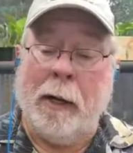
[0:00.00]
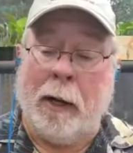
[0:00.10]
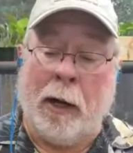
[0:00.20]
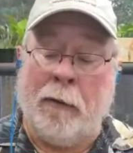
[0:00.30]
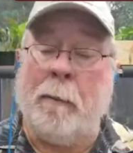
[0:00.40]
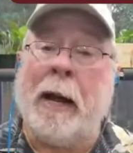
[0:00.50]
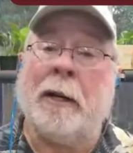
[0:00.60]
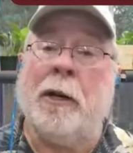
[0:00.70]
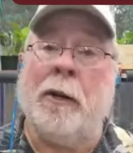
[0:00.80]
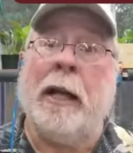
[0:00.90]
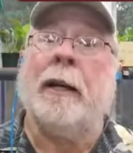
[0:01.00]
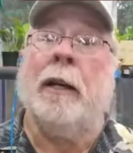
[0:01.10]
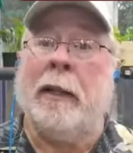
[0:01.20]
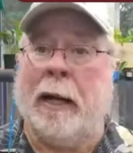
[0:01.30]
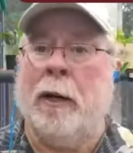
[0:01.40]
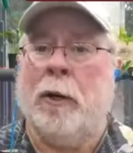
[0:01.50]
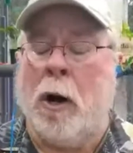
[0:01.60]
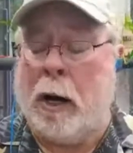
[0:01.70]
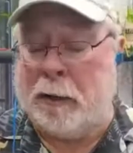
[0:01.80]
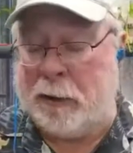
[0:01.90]
of the bacteria that can, that can
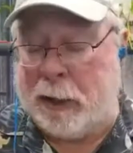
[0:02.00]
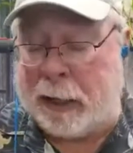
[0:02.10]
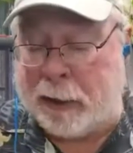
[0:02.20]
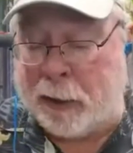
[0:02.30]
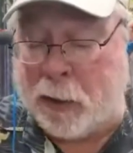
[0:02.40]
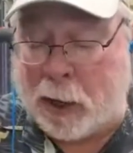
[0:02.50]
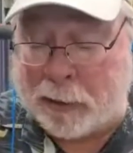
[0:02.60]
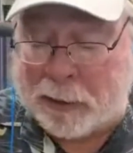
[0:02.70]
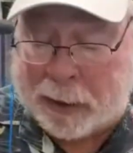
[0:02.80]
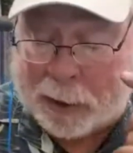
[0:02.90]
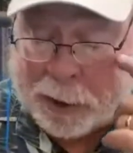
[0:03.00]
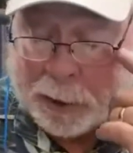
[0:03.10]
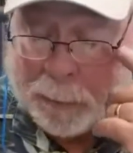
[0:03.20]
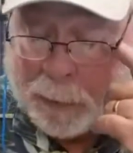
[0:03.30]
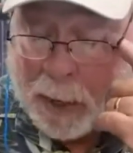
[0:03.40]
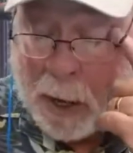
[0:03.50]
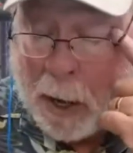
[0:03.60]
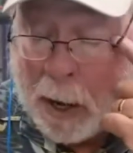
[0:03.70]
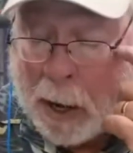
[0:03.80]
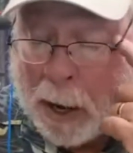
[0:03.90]
cause that can cause the issue
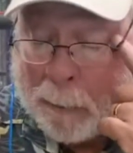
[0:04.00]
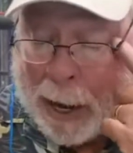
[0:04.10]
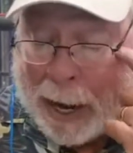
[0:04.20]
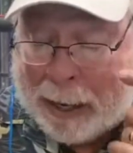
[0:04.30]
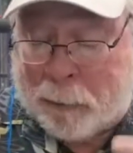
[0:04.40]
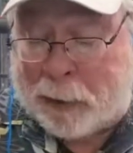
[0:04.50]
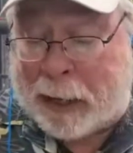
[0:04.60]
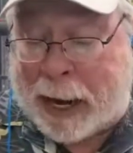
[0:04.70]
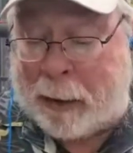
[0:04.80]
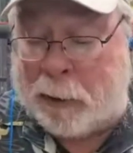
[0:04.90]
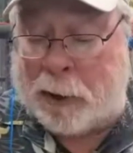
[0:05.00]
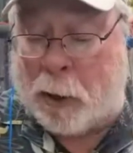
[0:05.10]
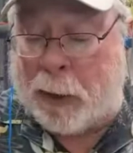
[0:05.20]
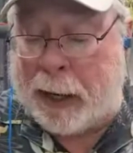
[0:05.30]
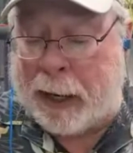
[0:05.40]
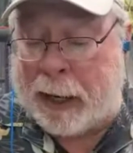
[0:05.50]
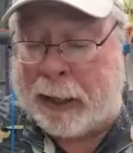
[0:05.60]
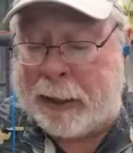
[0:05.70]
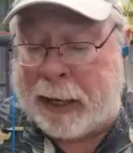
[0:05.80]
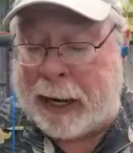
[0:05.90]
um, i would i would go
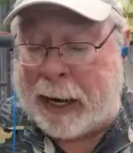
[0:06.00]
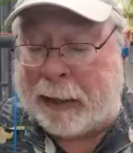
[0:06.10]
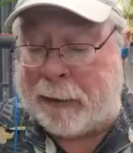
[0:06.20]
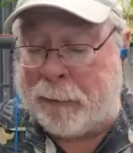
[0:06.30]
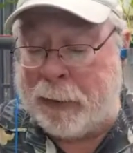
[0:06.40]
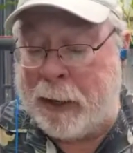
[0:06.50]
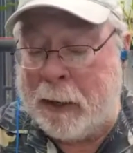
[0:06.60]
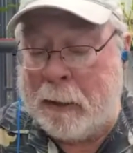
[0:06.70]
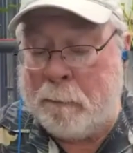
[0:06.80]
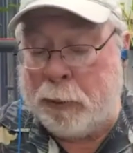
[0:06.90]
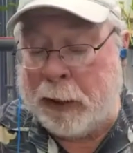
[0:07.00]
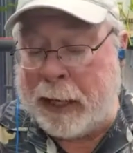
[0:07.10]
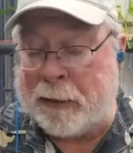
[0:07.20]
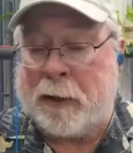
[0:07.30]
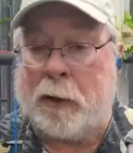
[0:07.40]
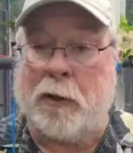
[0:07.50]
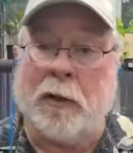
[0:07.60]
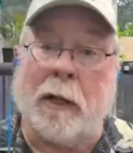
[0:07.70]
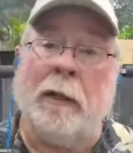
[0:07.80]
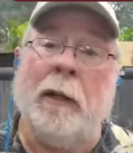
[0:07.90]
ahead and plants that are
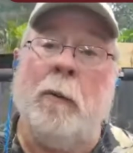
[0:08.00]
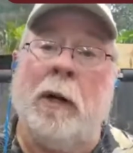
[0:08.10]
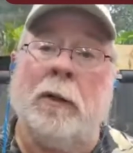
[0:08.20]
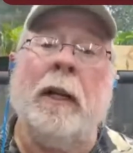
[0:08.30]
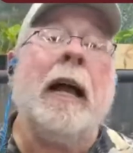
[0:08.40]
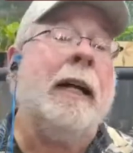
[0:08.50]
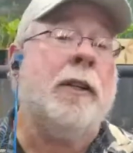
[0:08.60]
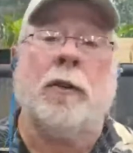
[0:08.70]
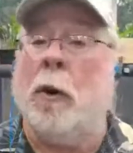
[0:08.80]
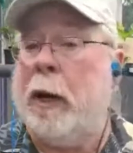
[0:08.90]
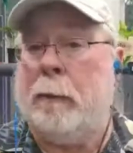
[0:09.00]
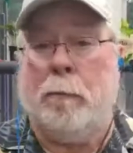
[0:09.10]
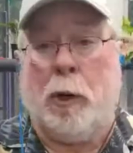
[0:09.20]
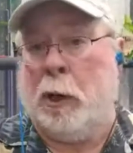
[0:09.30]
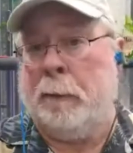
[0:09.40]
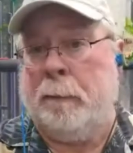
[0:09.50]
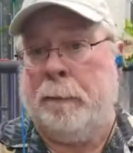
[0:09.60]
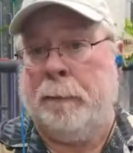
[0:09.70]
suddenly wilting i just go ahead and pull